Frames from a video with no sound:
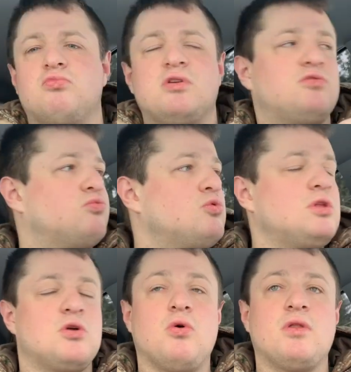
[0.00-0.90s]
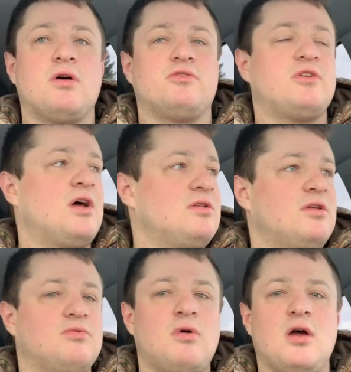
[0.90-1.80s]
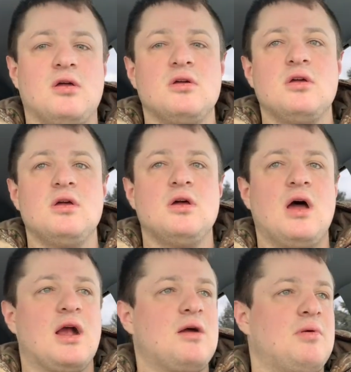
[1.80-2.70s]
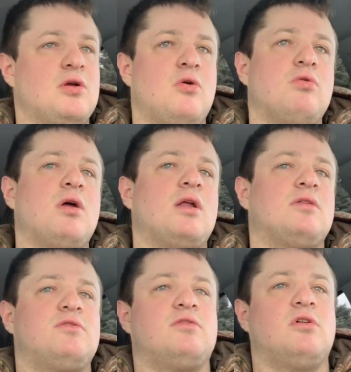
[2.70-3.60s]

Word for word: It's really cold outside, that's why I got my coat on. It's,